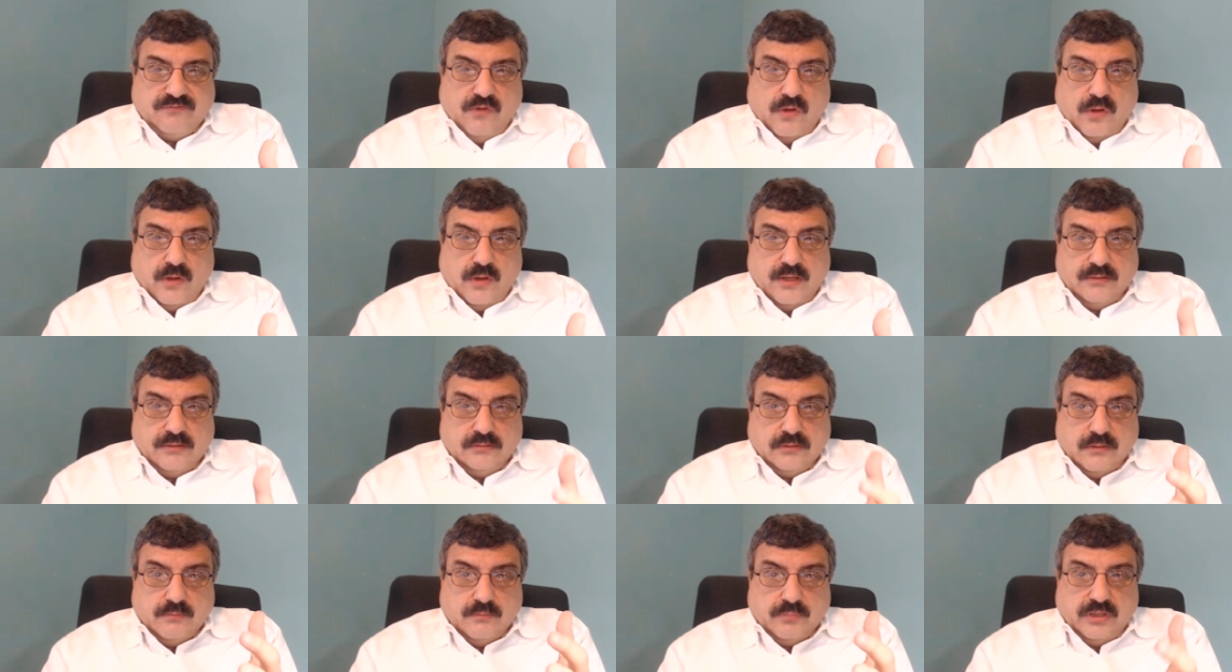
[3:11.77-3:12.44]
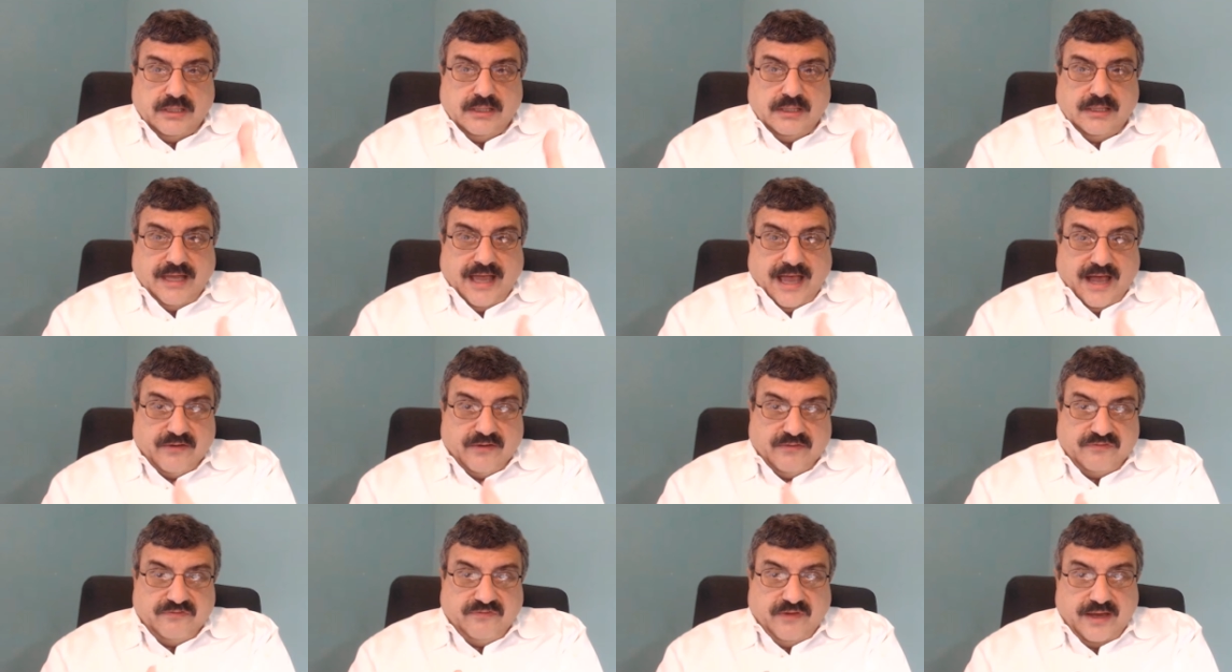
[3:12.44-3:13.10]
fallen completely
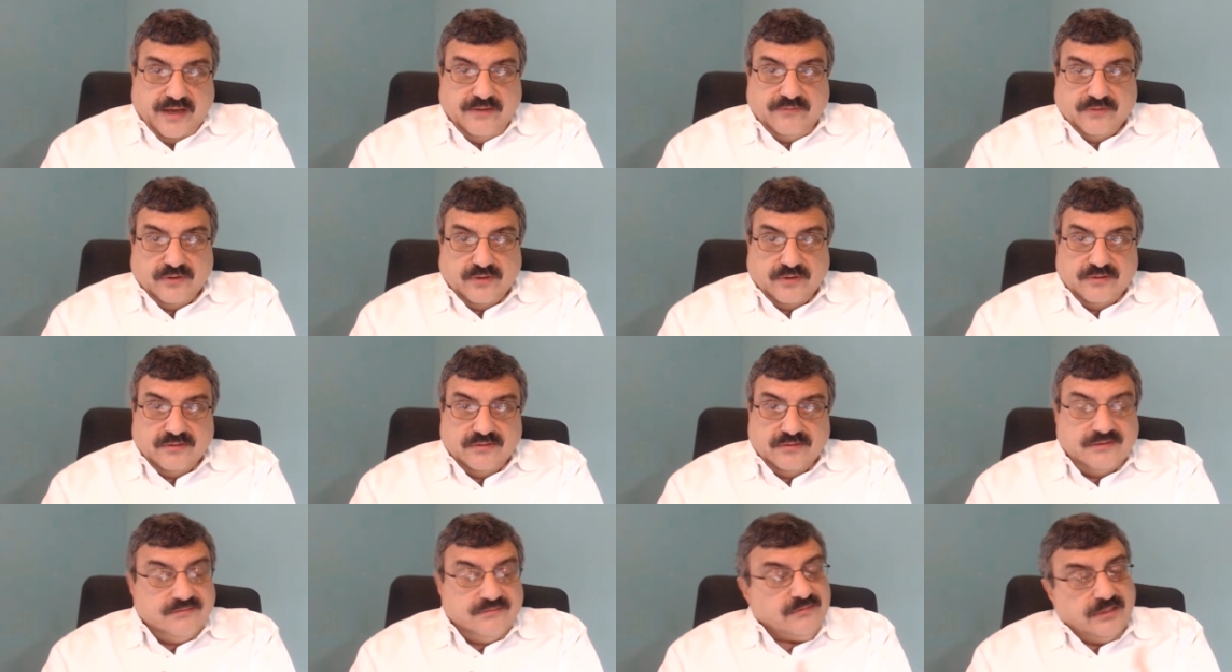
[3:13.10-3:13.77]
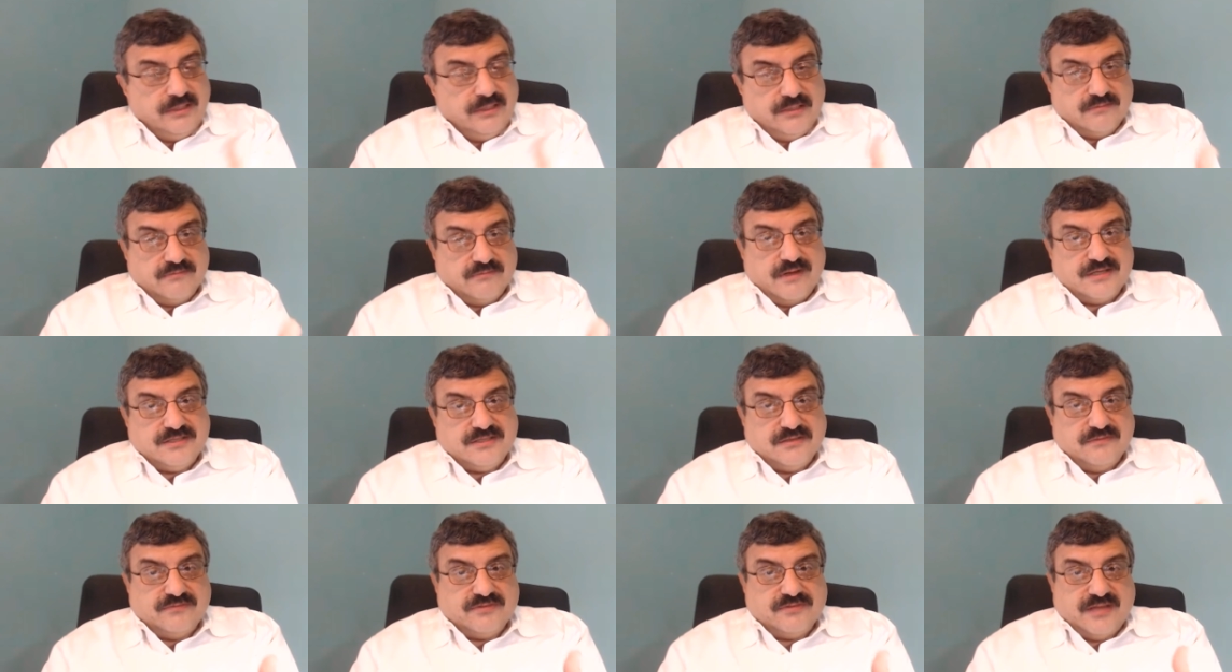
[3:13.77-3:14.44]
out of favor in really the
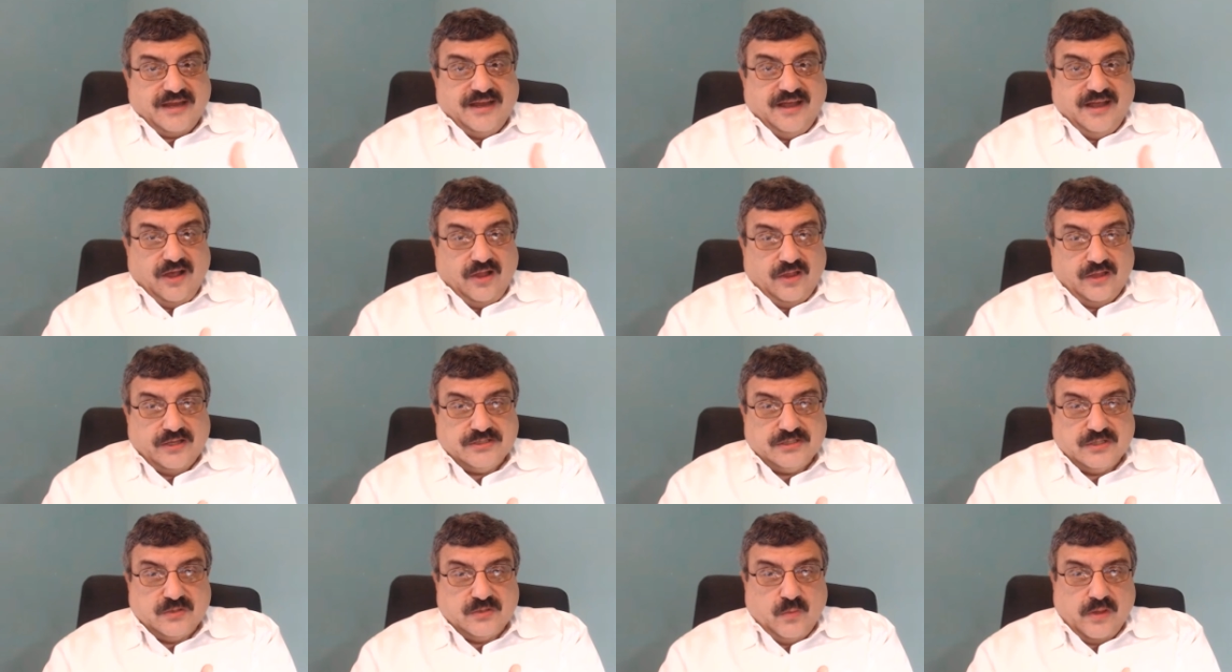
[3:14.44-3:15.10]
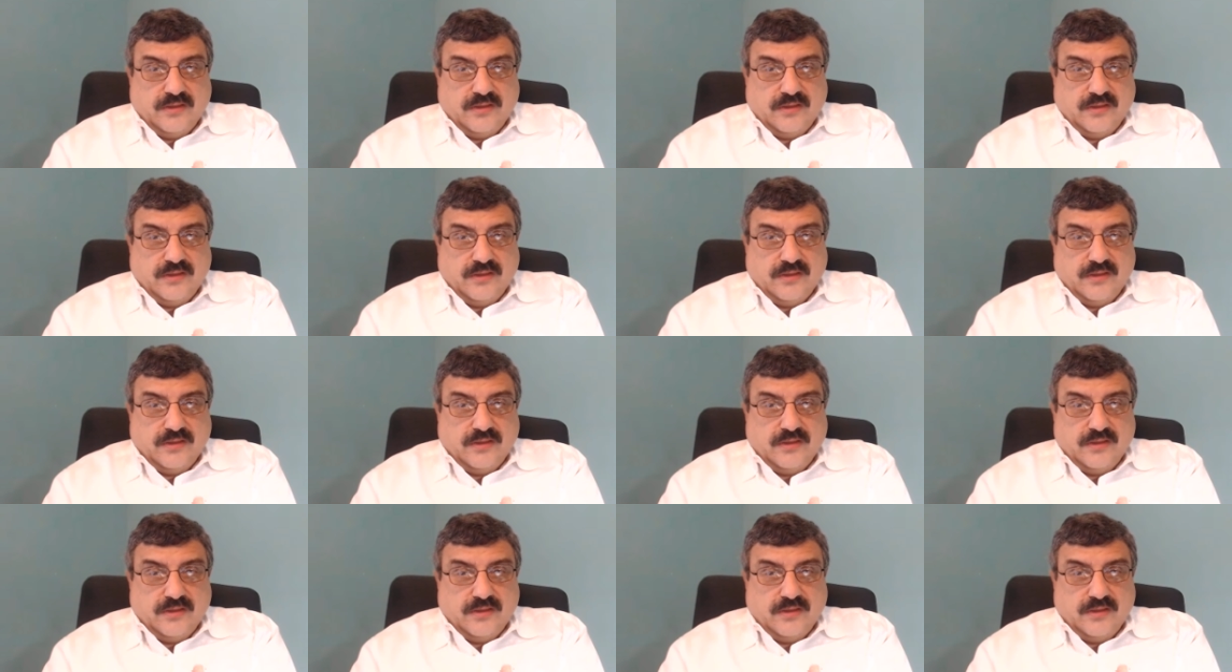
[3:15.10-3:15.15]
rest of psychology,